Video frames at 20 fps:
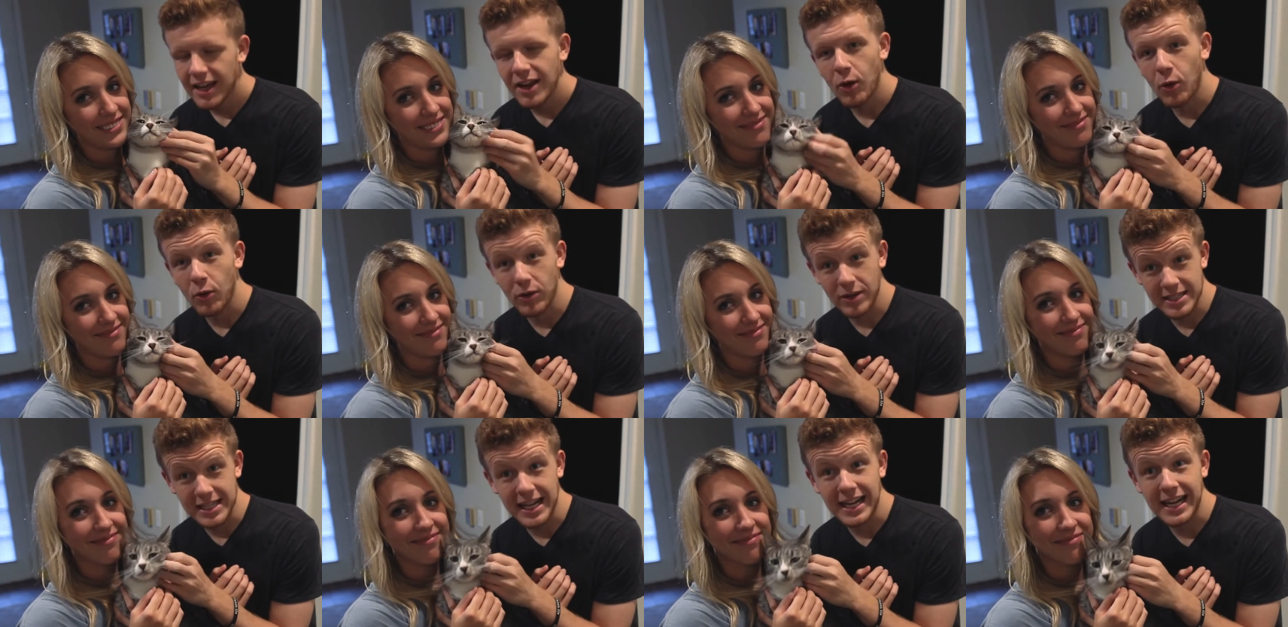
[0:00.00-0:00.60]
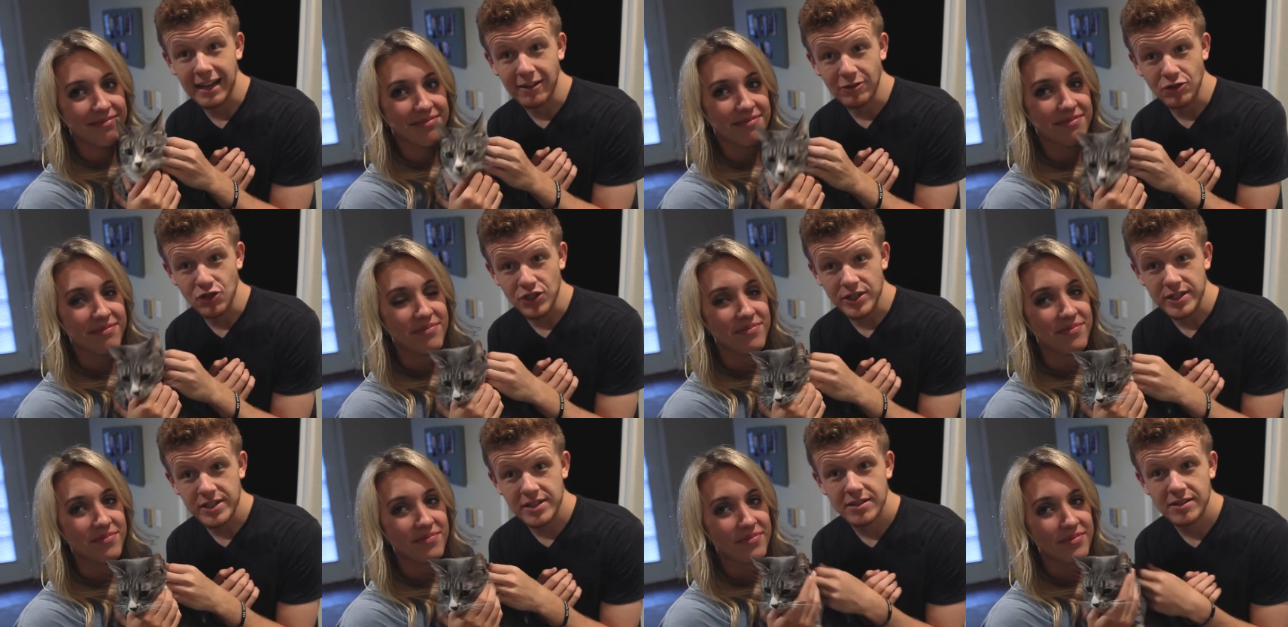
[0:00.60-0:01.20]
Speaker 1: or he's got
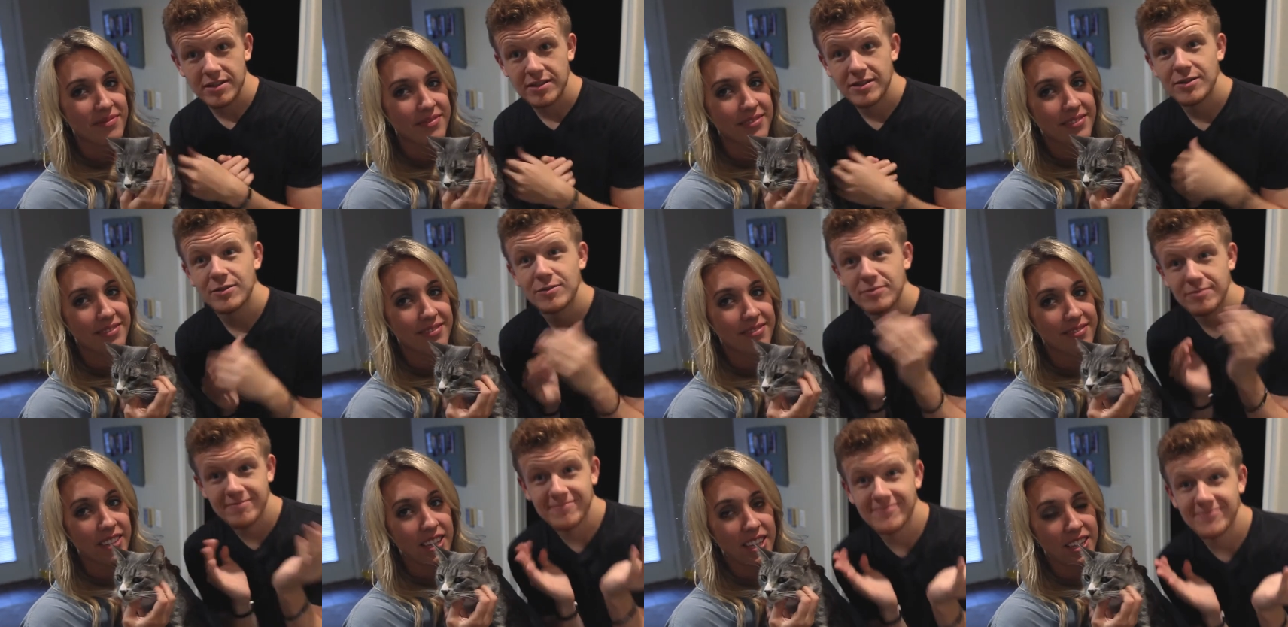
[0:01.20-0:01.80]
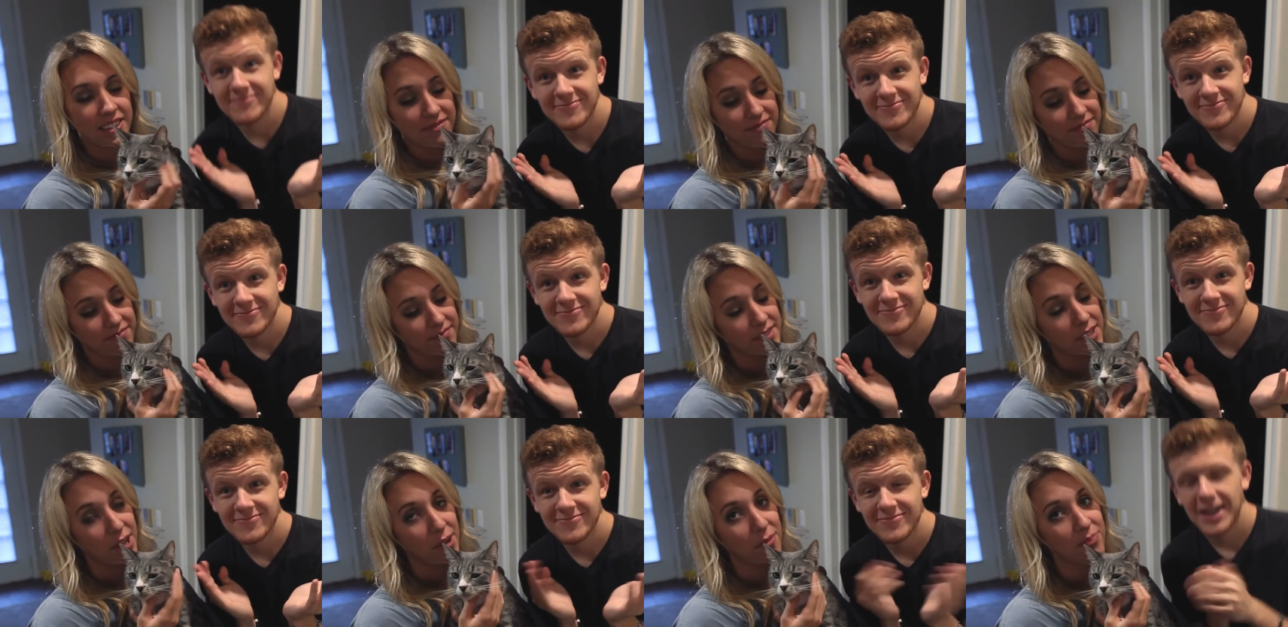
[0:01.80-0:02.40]
allergies. Yeah.
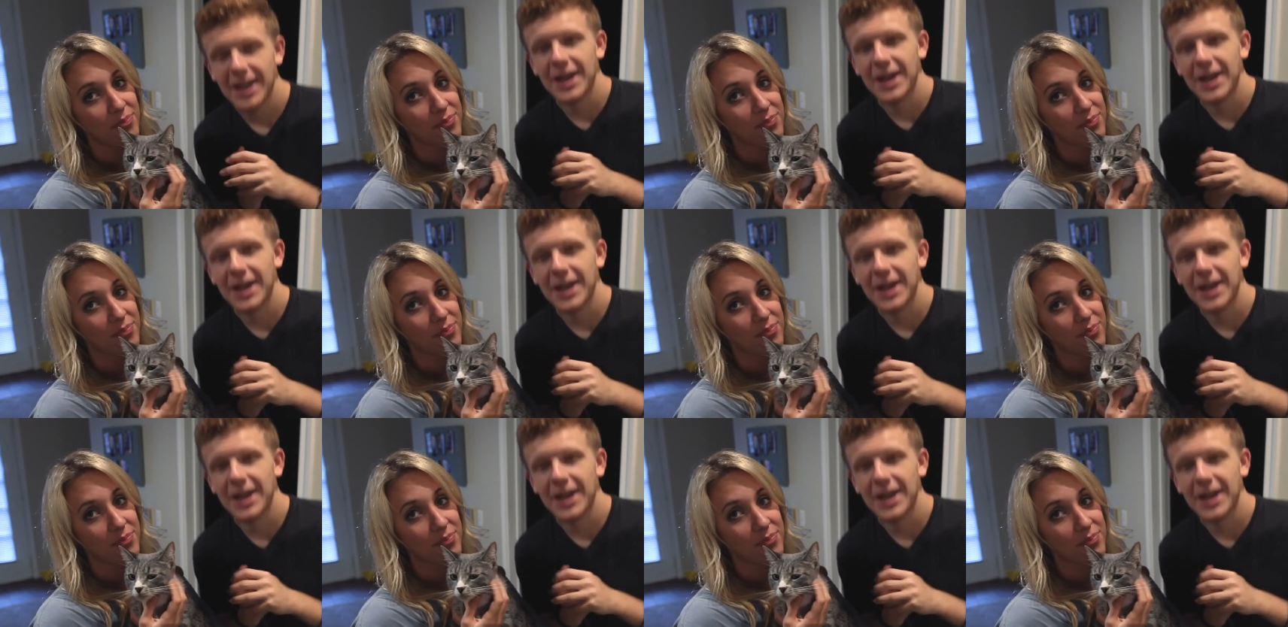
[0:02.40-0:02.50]
So.